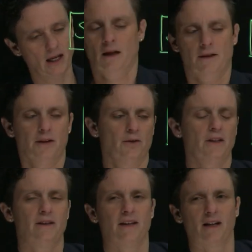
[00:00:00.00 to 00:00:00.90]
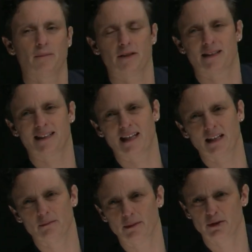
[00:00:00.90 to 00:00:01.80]
The only thing about senna
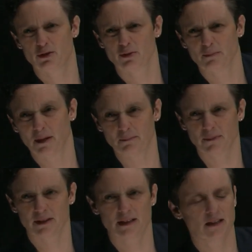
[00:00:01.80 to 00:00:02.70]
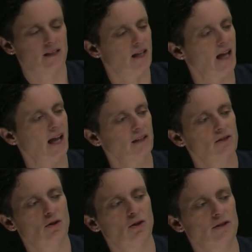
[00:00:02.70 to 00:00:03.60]
maybe to remember is that it can
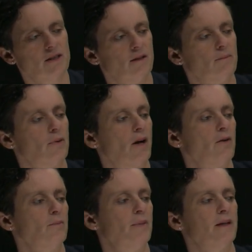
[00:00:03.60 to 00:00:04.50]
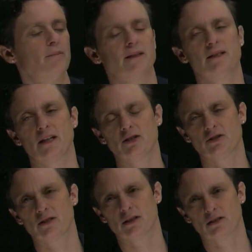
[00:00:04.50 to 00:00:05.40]
cause some brown
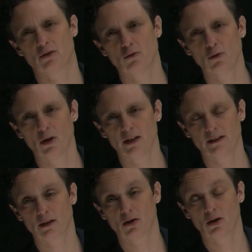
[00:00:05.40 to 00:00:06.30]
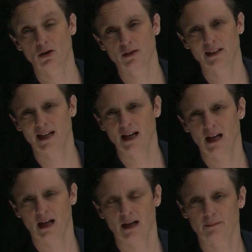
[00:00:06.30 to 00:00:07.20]
pigmentations in the colon.
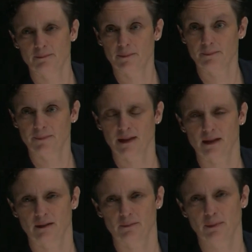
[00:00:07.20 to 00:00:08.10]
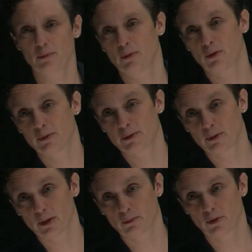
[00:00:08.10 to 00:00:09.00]
People were always very
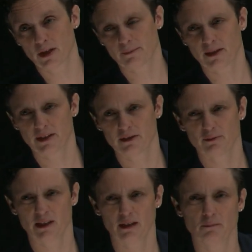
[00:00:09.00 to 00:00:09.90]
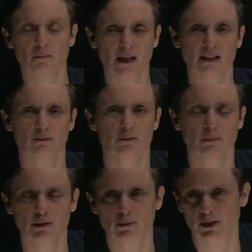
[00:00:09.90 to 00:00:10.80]
worried about it. We
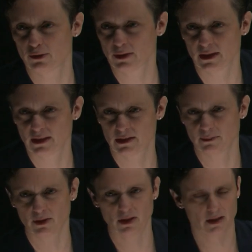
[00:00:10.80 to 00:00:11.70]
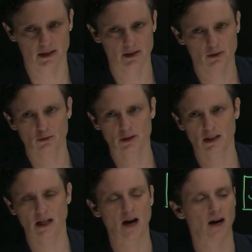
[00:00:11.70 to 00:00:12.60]
meanwhile know that it's totally
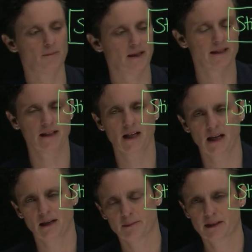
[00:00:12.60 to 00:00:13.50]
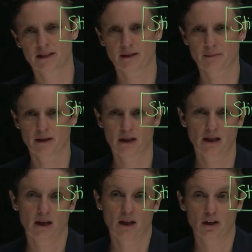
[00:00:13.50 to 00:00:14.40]
harmless, but it's something
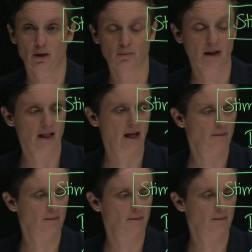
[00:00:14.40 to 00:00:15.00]
you may come